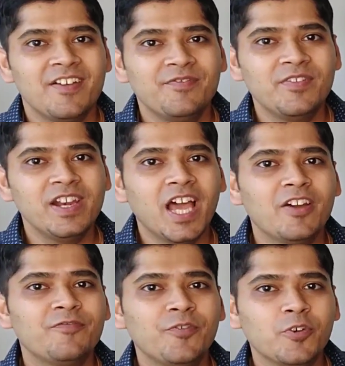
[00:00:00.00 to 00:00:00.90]
We will
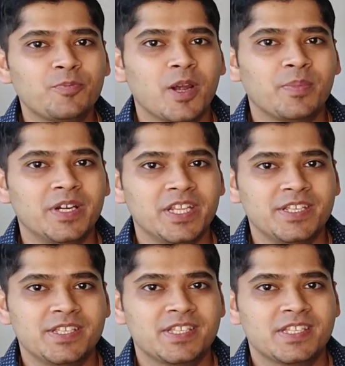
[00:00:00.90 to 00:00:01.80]
have 4
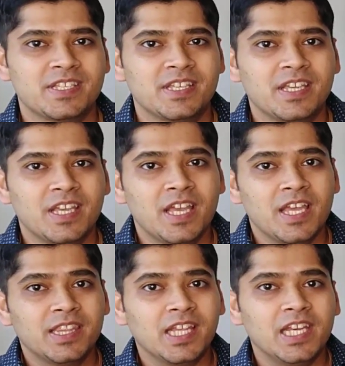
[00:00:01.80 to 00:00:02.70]
properties:
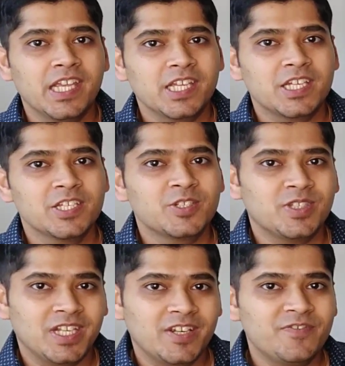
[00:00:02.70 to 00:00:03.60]
the link to
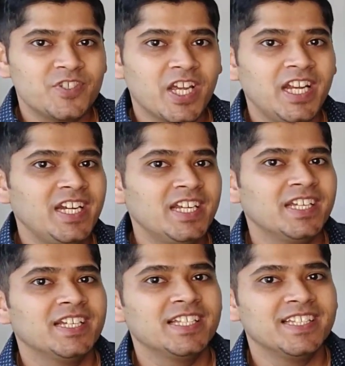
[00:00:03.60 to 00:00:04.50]
the left child,
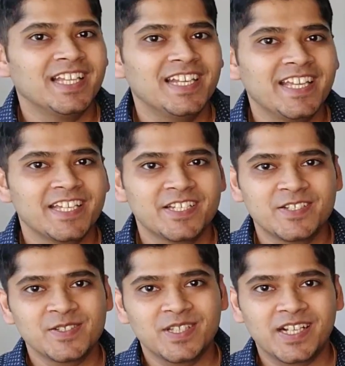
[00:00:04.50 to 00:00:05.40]
the
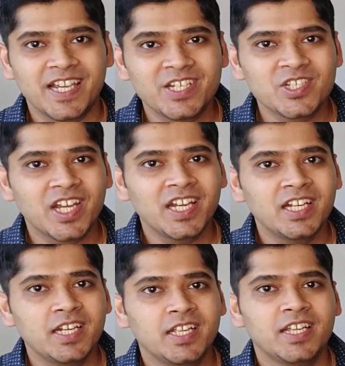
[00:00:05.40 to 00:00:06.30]
link to the right
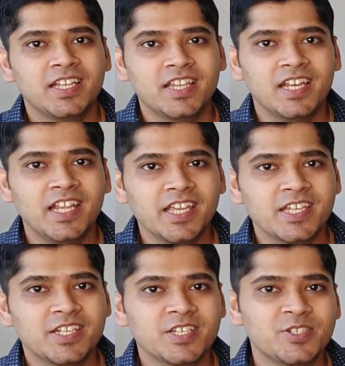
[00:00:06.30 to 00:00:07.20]
child, the
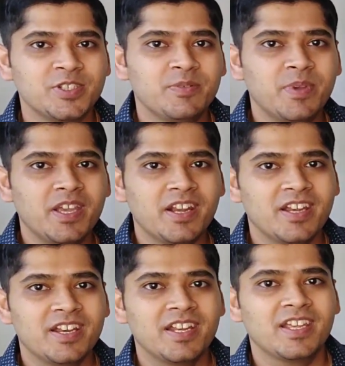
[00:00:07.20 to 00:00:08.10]
link to the
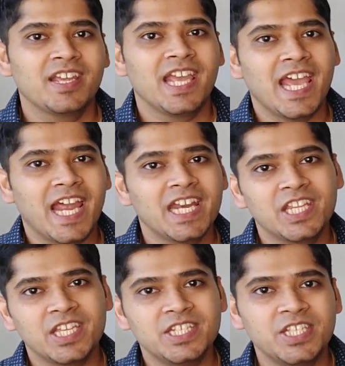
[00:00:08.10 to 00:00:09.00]
parent, and
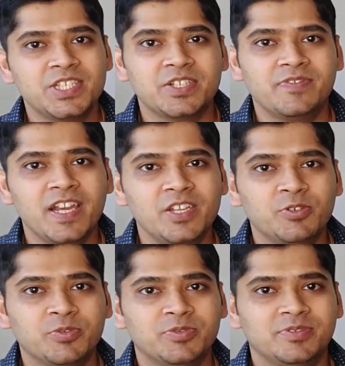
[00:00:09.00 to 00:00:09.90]
the integer
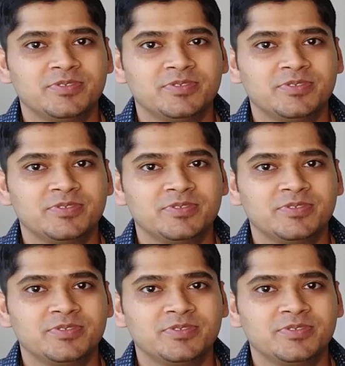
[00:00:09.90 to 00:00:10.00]
value.